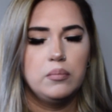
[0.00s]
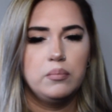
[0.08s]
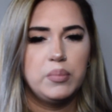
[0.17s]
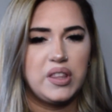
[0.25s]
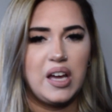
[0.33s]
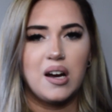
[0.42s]

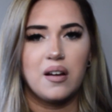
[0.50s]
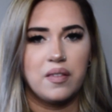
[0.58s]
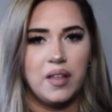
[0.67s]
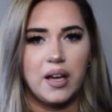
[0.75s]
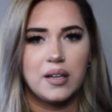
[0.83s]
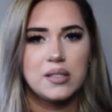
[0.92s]
but they are
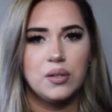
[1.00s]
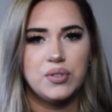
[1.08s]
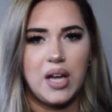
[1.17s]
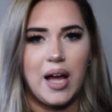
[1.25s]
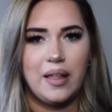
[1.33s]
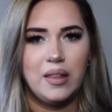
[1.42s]
thick. So
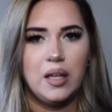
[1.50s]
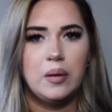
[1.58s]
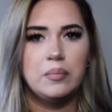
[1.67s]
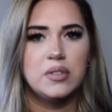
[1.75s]
dyeing them